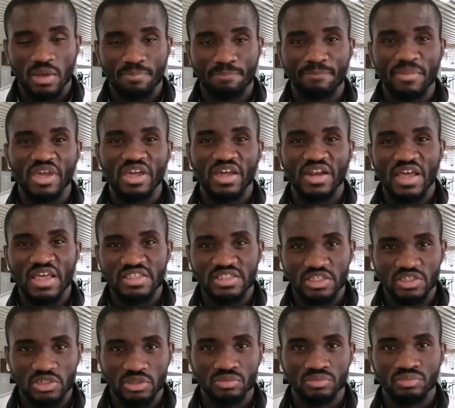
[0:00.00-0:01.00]

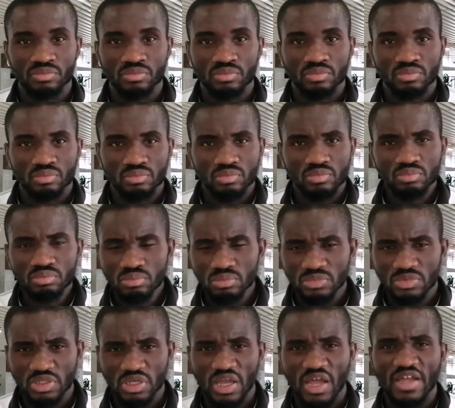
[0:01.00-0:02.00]
mechanization
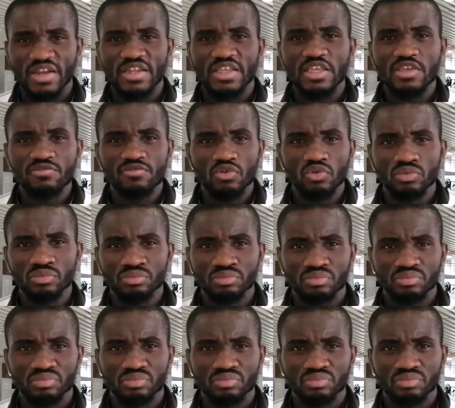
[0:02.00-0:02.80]
and even